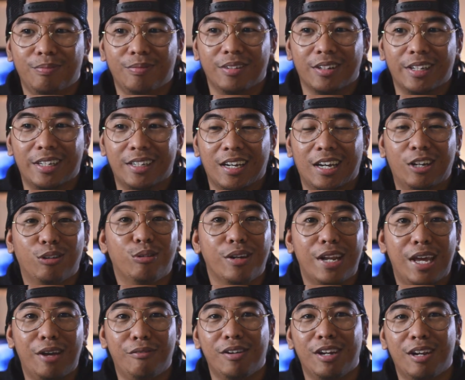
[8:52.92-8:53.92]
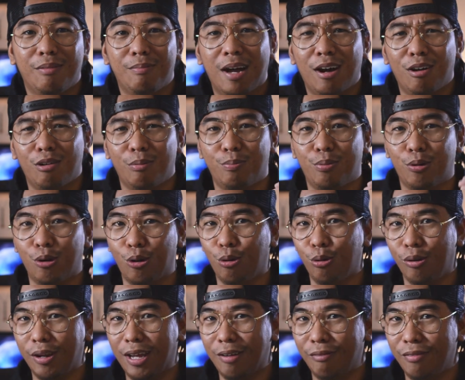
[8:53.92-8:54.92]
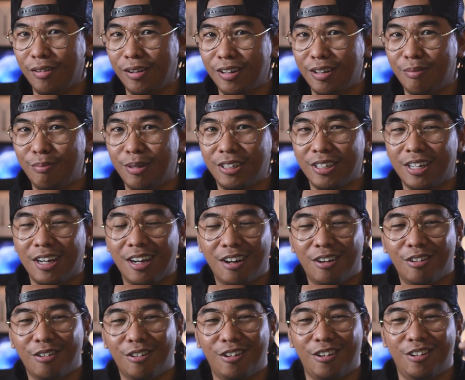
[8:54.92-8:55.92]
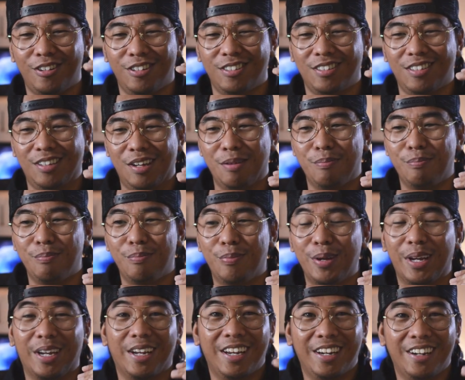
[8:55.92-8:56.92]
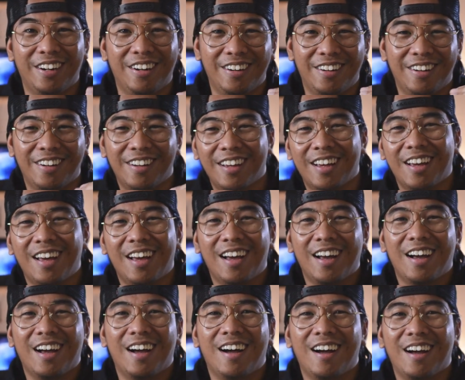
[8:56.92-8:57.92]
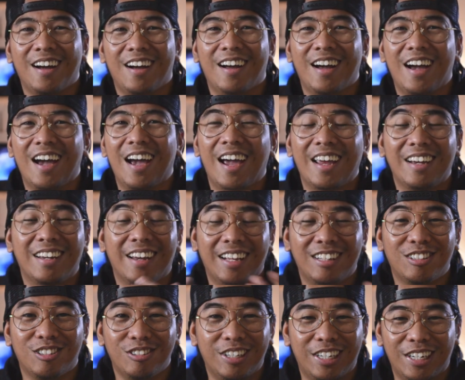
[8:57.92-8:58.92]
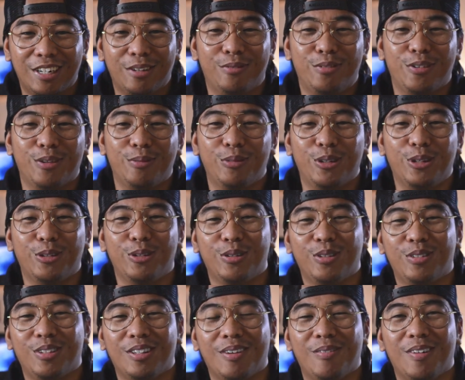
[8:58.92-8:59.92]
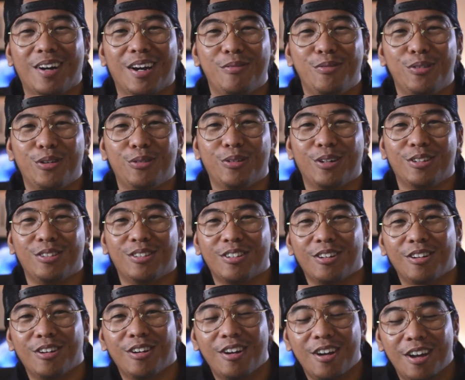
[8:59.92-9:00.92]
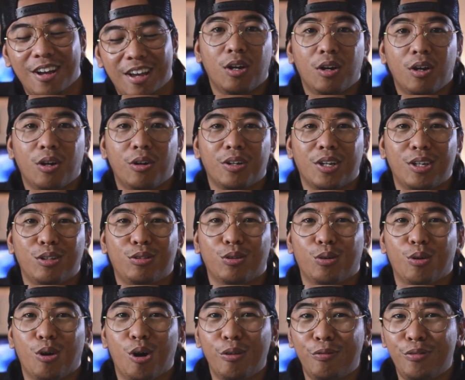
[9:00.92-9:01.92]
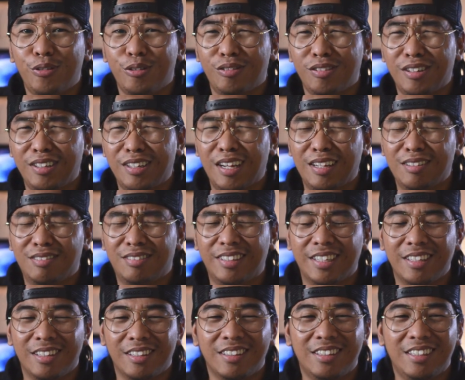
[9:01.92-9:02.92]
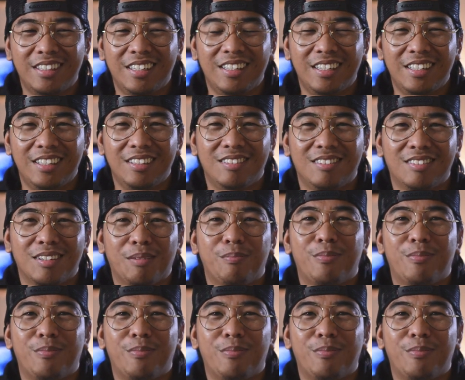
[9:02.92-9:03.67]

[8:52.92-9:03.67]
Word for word: like ano level na ba ako? Pro level na ba siya or beginner? Uh, I'd like to hear from you sa mga viewers ko. Okay, so obviously I still need some